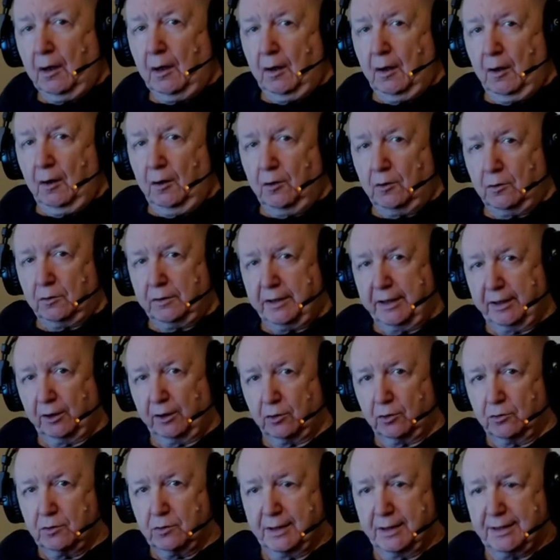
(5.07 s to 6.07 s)
Oh,
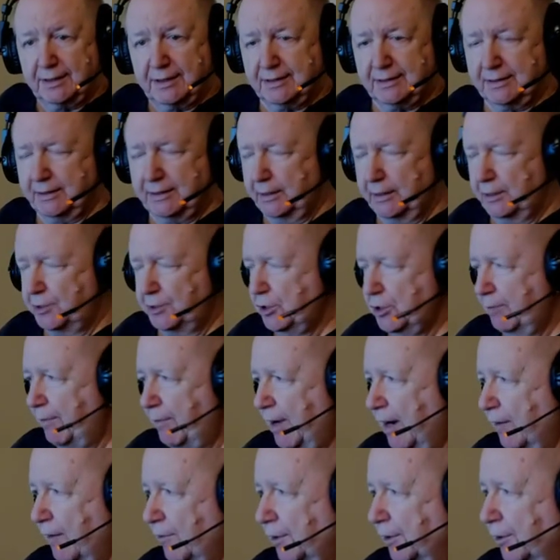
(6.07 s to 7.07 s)
hello. Uh, Jim
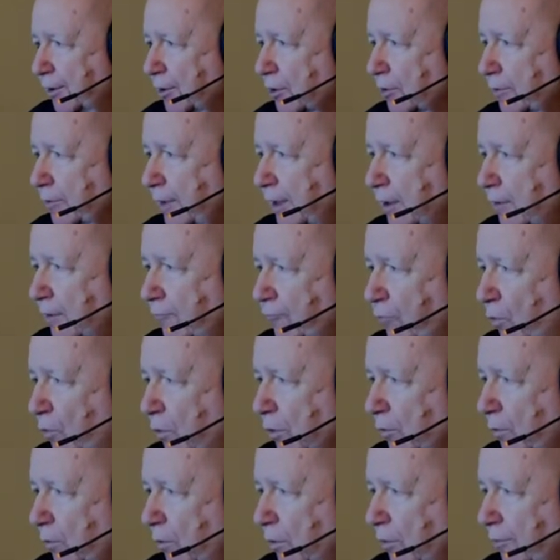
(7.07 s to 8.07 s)
Howard here in
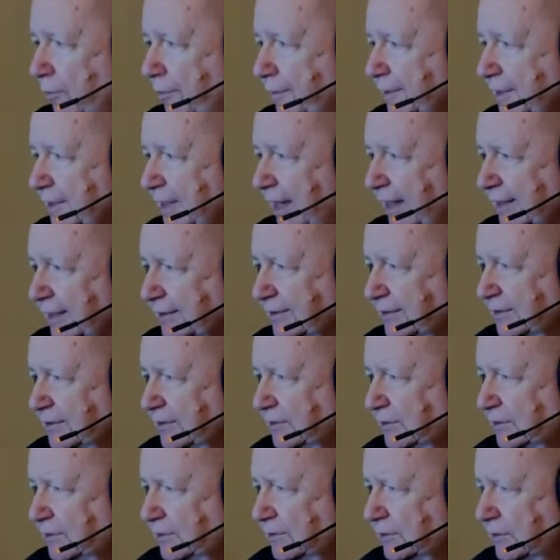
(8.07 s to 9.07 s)
Fort Worth,
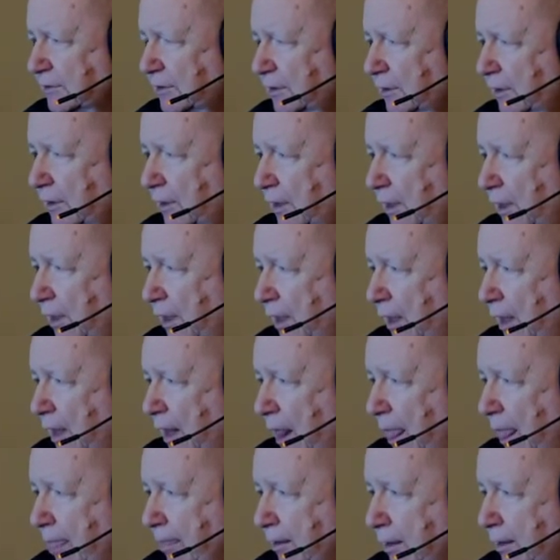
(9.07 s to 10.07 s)
Texas.
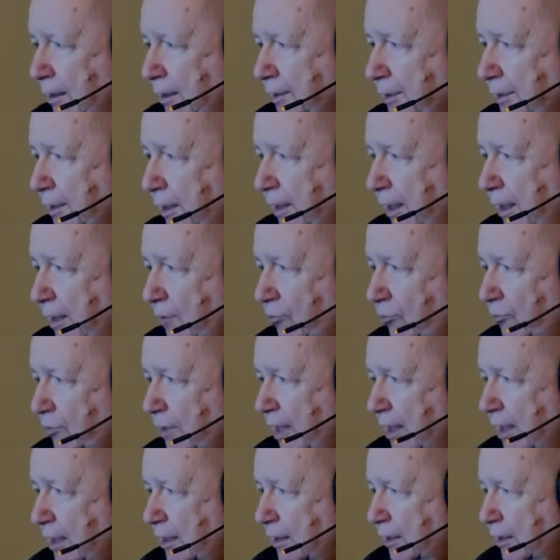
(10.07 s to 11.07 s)
Uh, today's
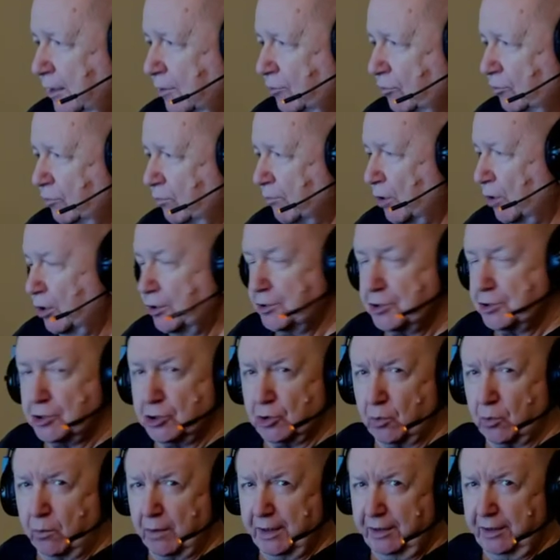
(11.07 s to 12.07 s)
date, it's March
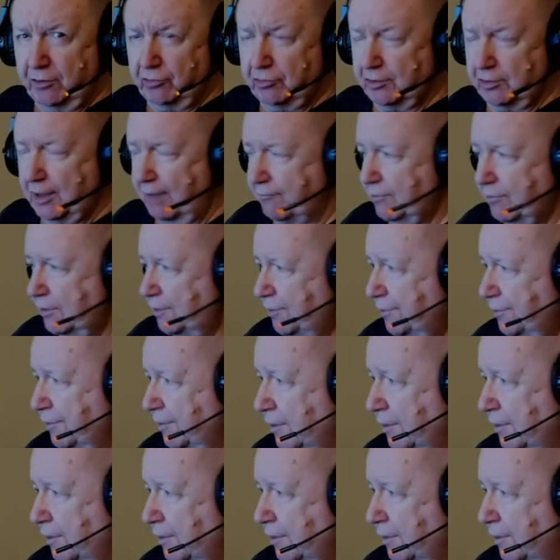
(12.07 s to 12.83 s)
27th